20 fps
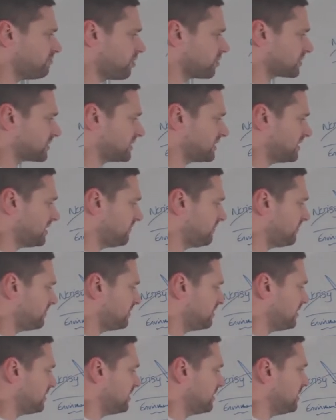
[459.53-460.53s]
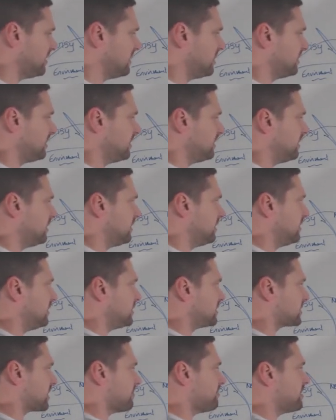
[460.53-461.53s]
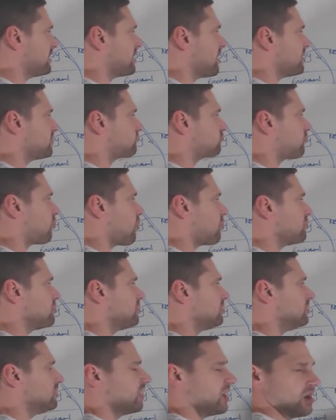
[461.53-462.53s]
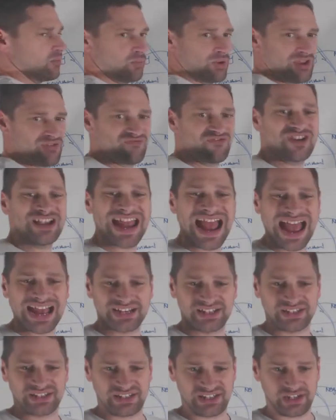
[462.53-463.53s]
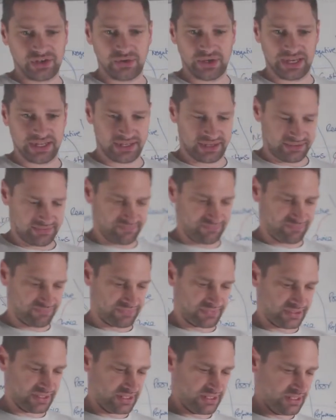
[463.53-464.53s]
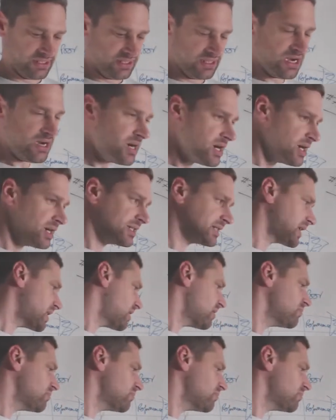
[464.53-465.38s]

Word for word: and positive, something goes wrong and we react to it. Oh,